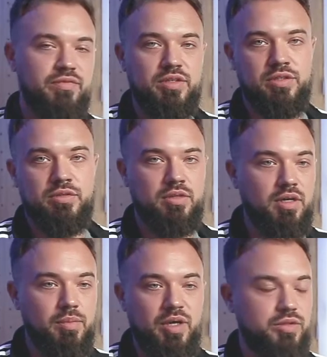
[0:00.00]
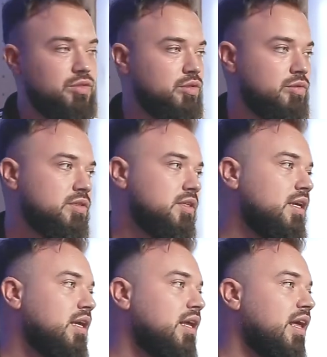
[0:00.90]
you're about to use.
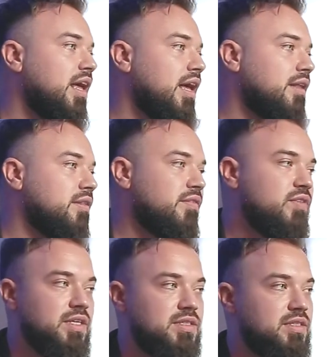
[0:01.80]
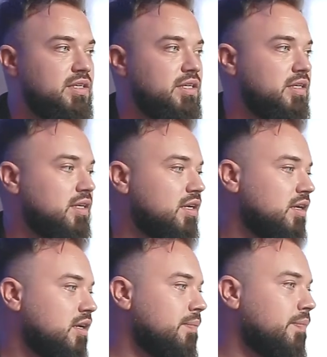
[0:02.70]
And a VST,
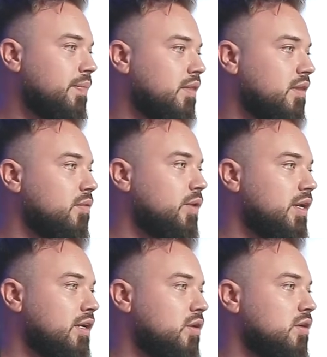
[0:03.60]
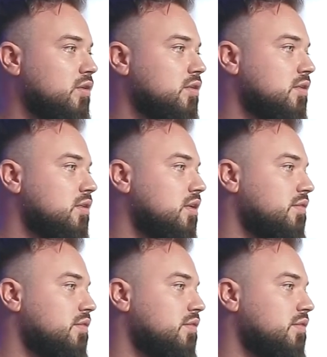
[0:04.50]
when I call a